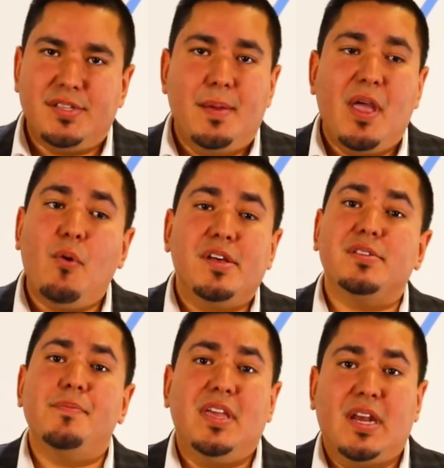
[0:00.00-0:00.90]
They may want
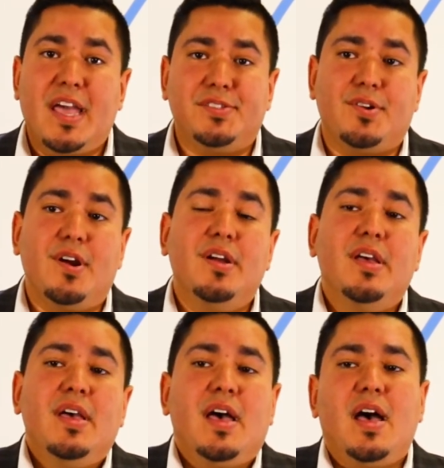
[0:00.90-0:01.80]
something nicer,
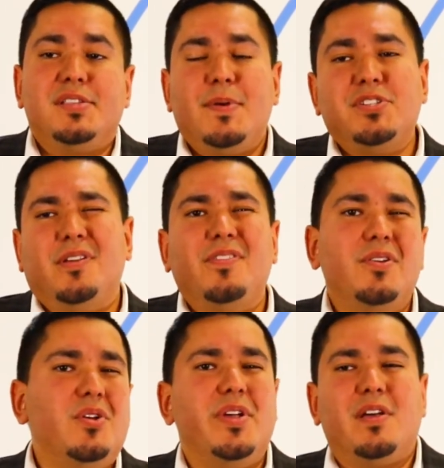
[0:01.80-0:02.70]
especially if they're
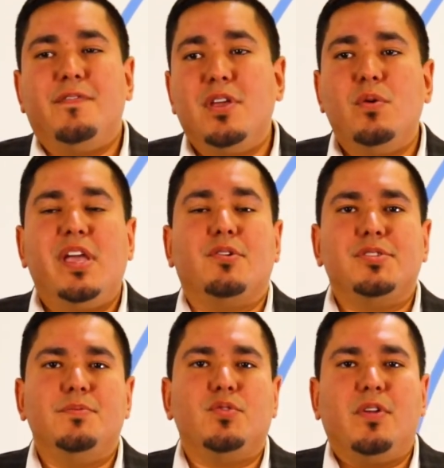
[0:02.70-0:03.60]
doing a viewing or
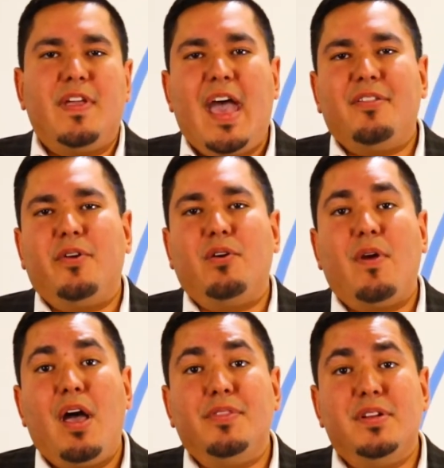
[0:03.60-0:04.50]
some sort of gathering
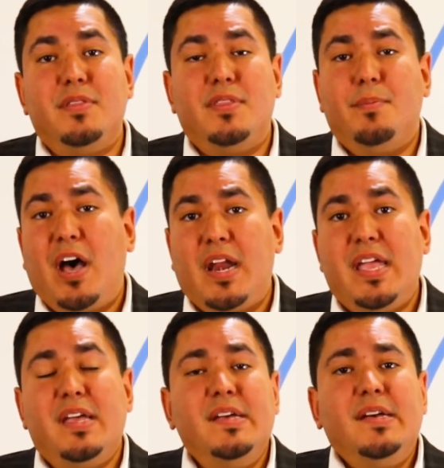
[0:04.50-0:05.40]
around the
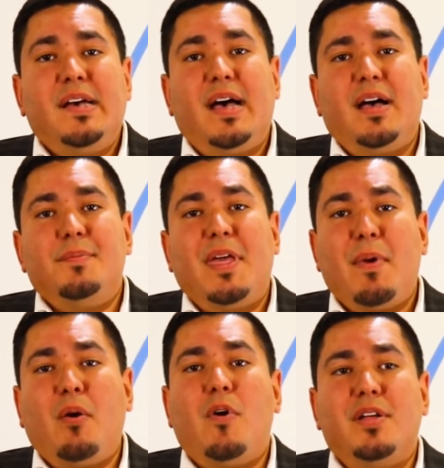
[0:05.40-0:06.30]
body. They
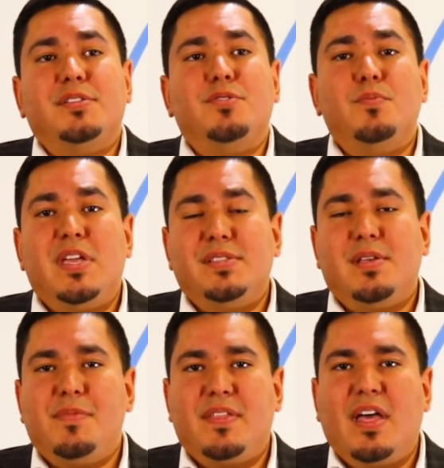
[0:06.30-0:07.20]
might want to be in
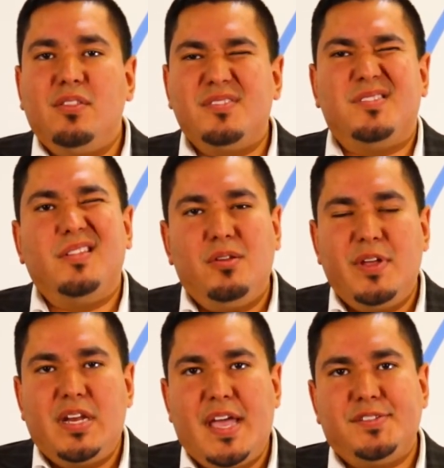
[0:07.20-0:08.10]
something that looks a little
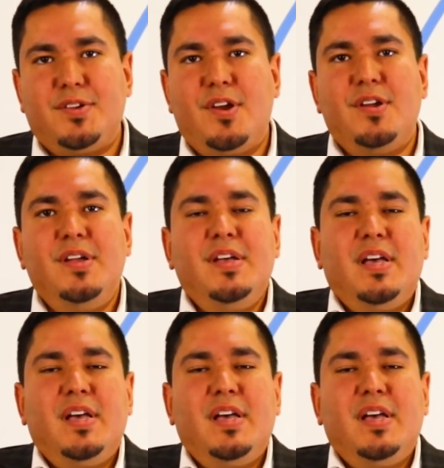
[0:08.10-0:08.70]
bit nicer.